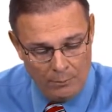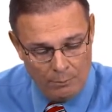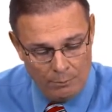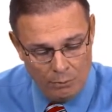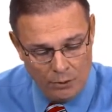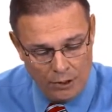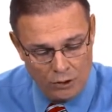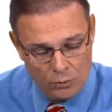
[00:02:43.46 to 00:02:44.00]

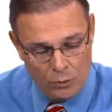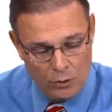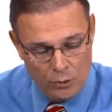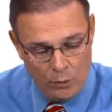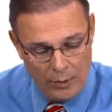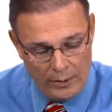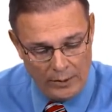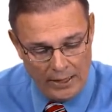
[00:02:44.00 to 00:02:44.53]
plus we're
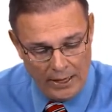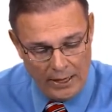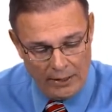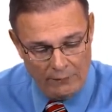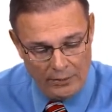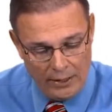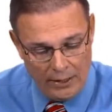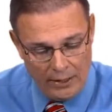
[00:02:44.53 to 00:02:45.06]
going to
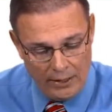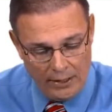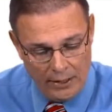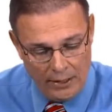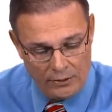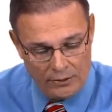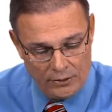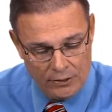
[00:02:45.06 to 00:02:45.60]
have a
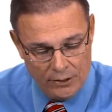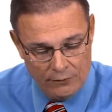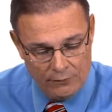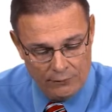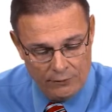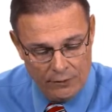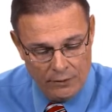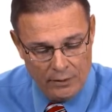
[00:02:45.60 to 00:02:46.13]
constant of
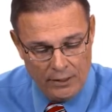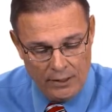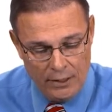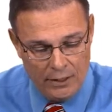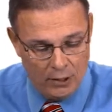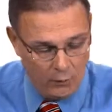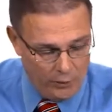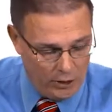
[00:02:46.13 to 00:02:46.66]

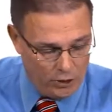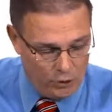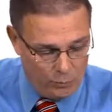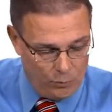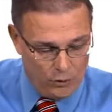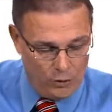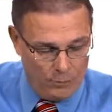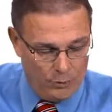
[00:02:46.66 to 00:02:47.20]
integration,
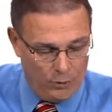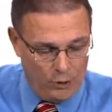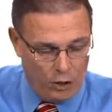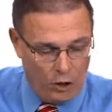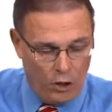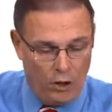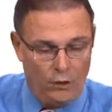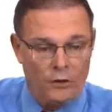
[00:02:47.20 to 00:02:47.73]
which I'm going to
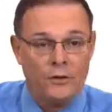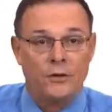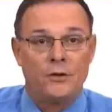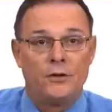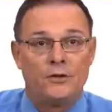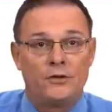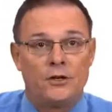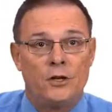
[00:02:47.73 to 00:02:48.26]
call
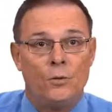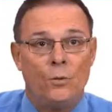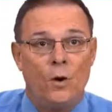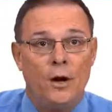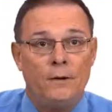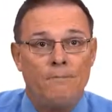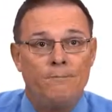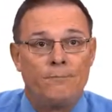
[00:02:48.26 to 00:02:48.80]

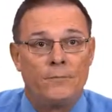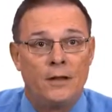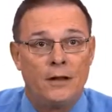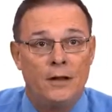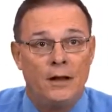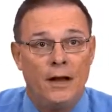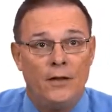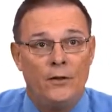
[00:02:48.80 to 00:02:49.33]
C1.
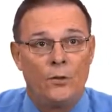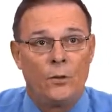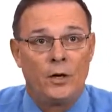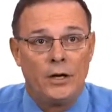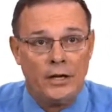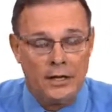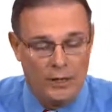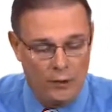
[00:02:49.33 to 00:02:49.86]
And then we're
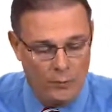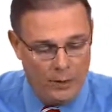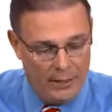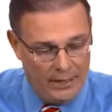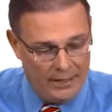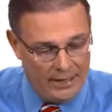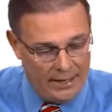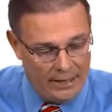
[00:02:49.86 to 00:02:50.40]
going to integrate
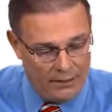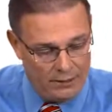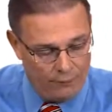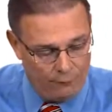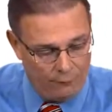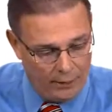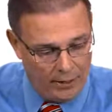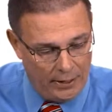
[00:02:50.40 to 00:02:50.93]
again to
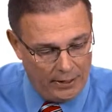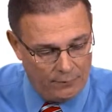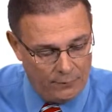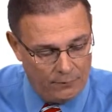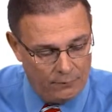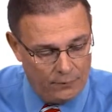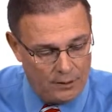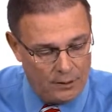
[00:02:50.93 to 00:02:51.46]

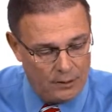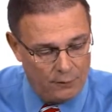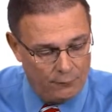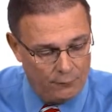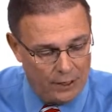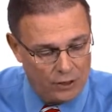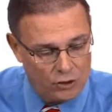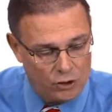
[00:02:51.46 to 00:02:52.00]
find the
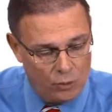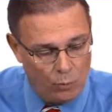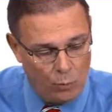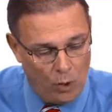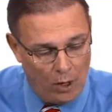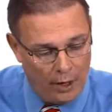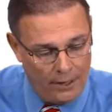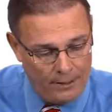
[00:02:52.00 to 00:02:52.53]
deflection
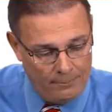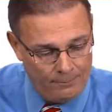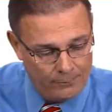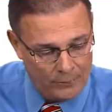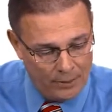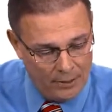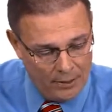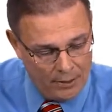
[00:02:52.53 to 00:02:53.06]
y.
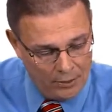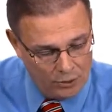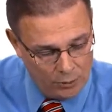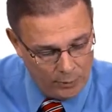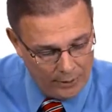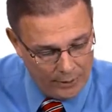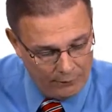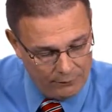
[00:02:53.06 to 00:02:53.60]
So
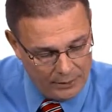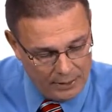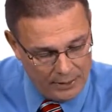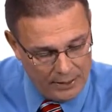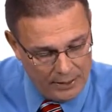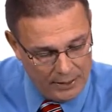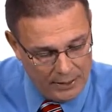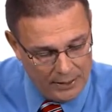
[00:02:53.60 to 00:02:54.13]
we have
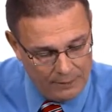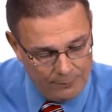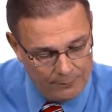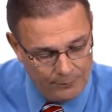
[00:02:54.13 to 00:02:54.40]
E